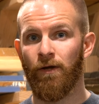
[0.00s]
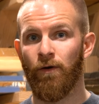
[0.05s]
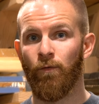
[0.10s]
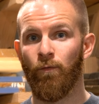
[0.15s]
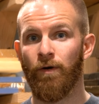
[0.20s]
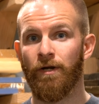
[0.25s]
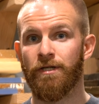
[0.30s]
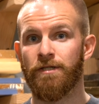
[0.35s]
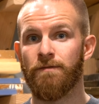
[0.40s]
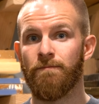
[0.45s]

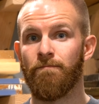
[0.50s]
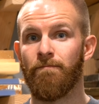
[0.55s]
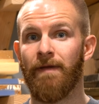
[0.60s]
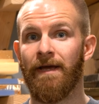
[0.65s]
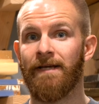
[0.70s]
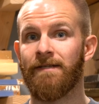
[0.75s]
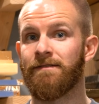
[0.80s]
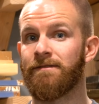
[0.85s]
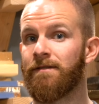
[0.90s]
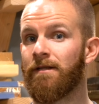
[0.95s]
which
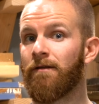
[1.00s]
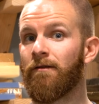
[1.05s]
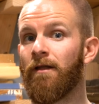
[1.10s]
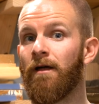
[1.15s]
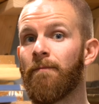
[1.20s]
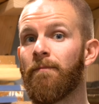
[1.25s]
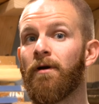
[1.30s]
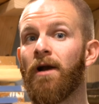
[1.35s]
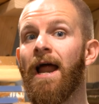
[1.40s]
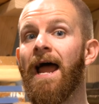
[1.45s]
makes the
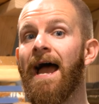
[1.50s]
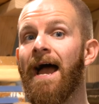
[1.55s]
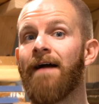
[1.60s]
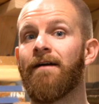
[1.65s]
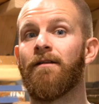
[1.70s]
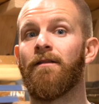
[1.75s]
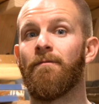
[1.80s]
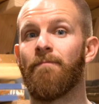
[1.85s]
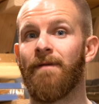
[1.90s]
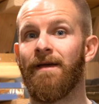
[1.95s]
lumber
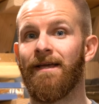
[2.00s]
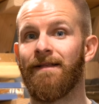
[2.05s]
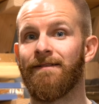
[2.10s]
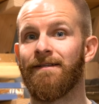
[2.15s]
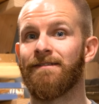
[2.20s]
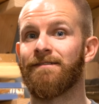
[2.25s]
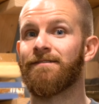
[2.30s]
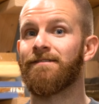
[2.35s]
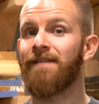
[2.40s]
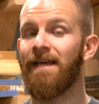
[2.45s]
acclimate
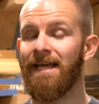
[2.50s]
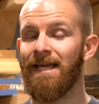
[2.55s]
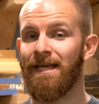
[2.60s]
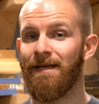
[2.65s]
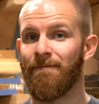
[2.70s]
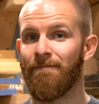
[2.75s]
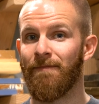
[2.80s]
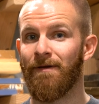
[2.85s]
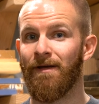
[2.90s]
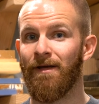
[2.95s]
the
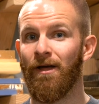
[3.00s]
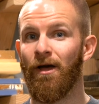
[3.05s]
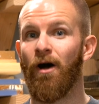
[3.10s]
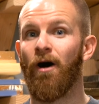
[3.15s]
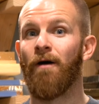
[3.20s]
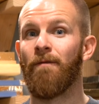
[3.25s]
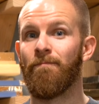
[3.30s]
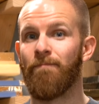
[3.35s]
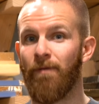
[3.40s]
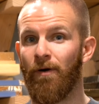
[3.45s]
same on